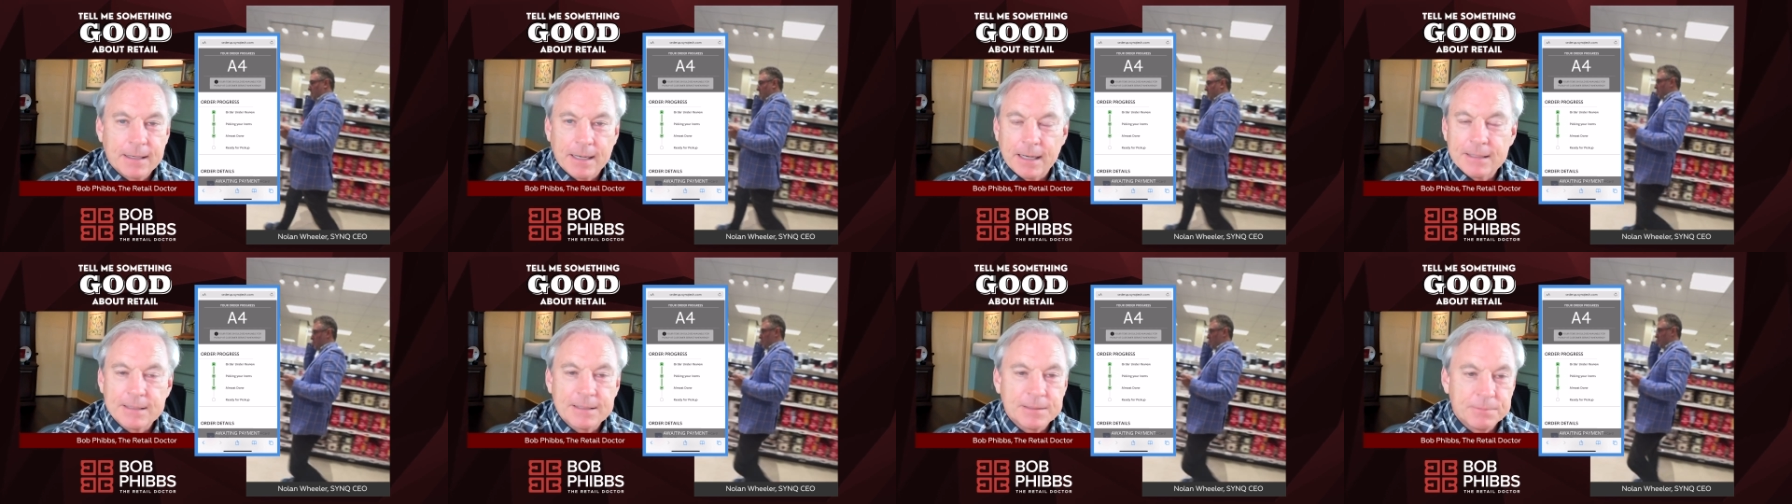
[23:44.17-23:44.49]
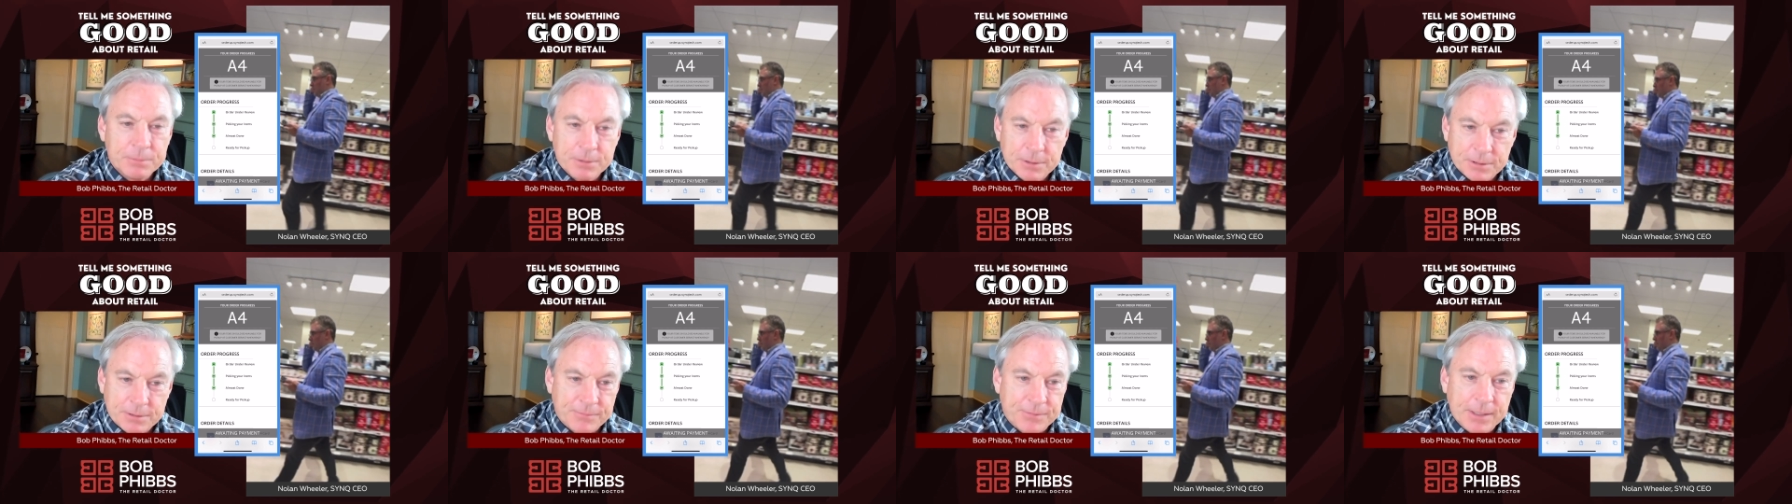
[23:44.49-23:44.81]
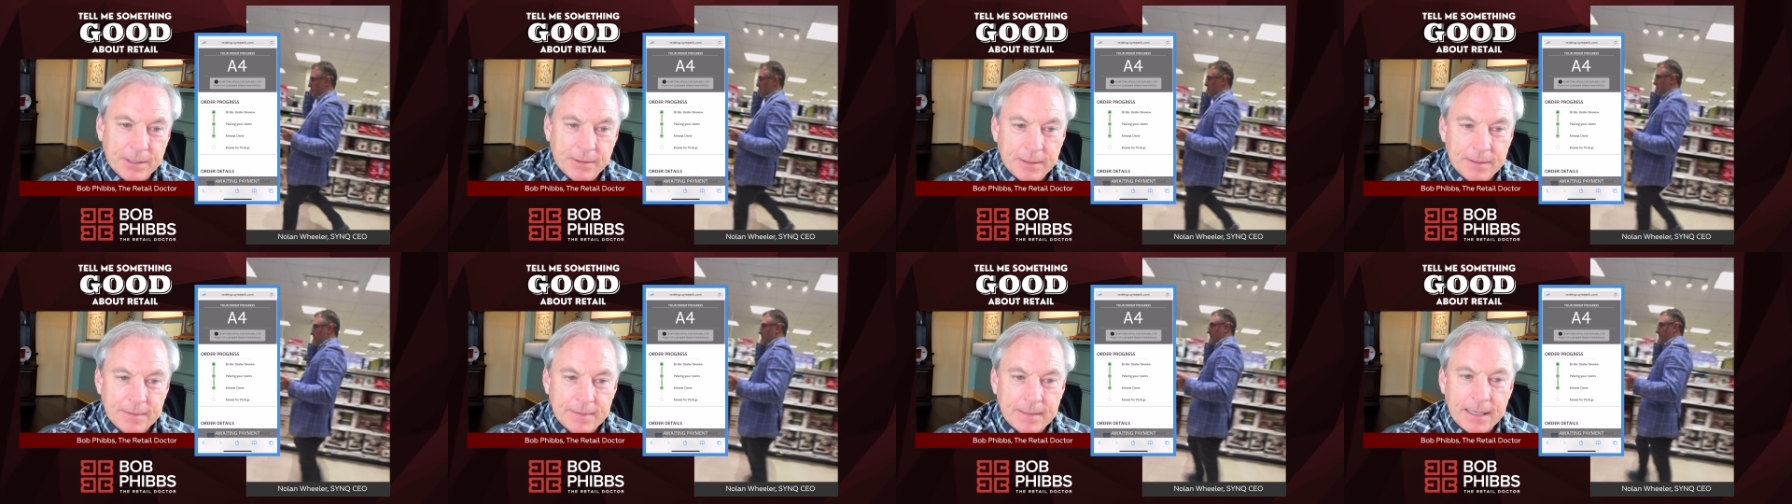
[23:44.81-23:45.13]
customers
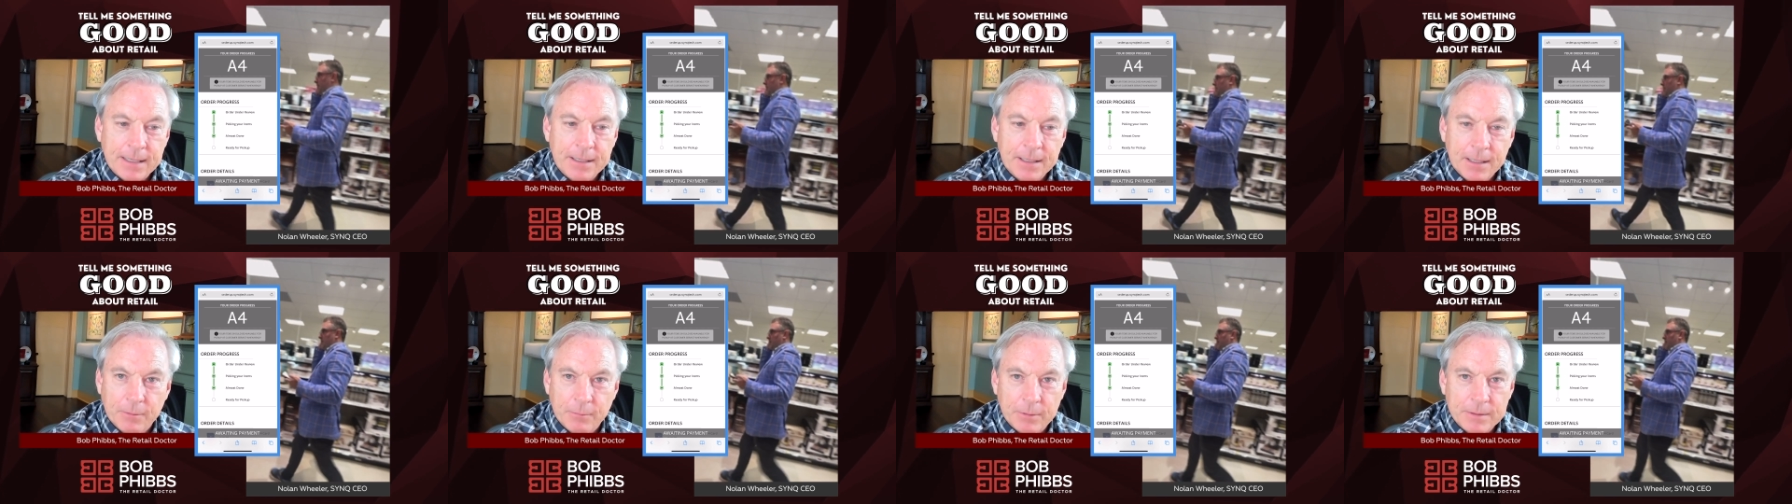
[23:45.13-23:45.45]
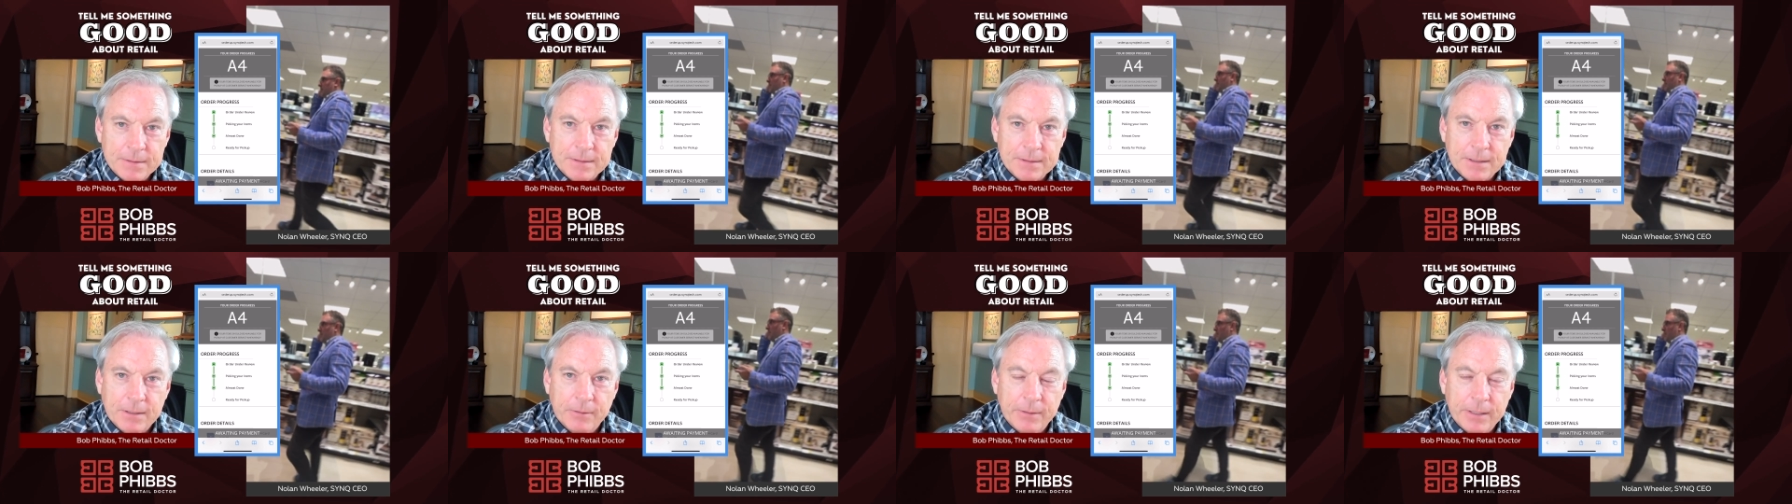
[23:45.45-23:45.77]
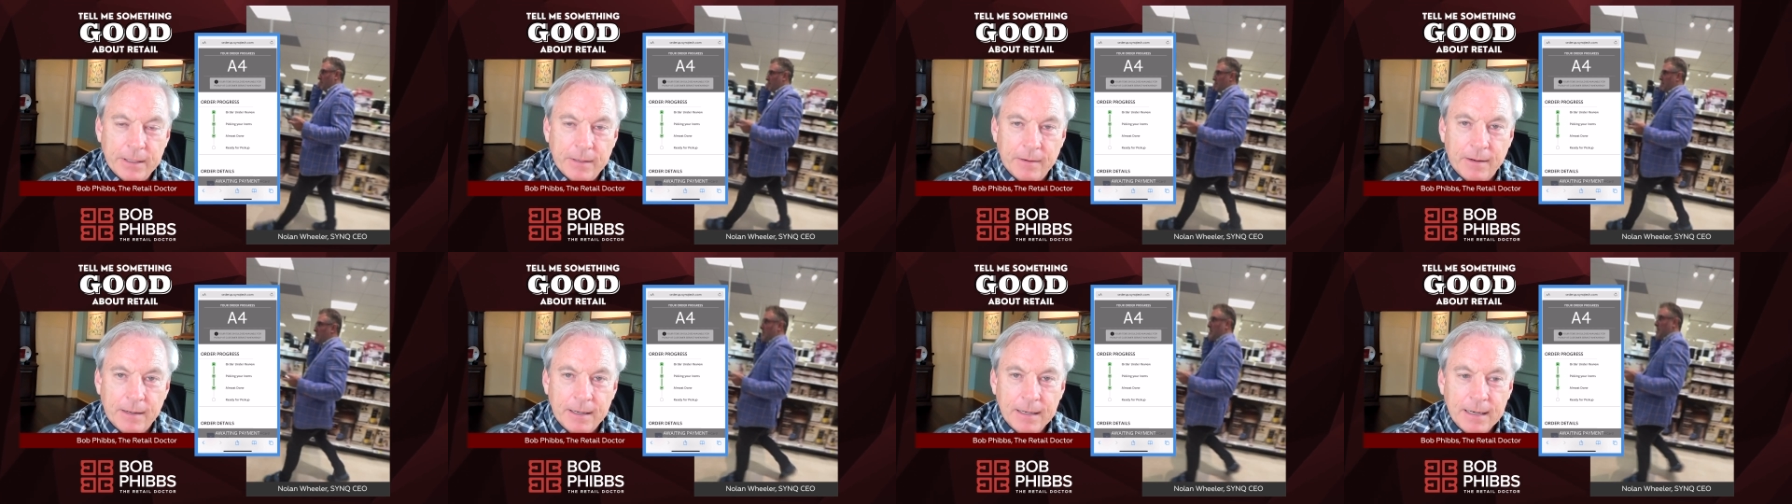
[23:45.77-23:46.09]
feel that they know what's
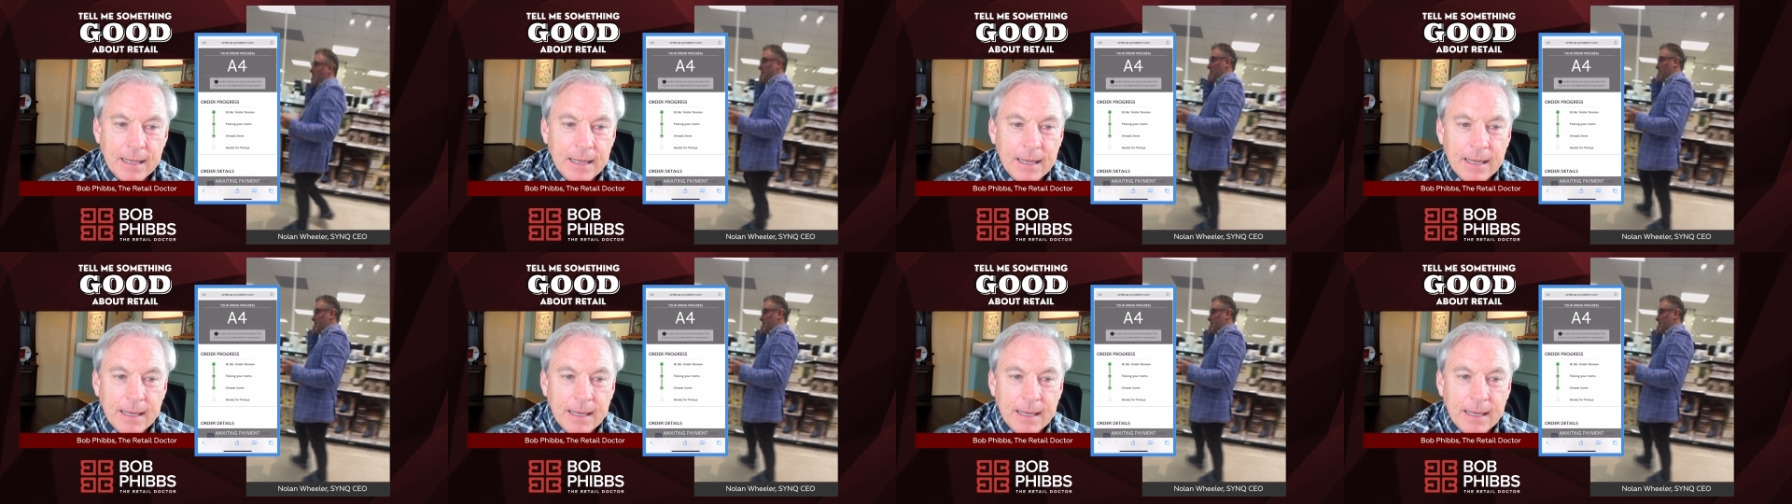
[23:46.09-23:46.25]
going on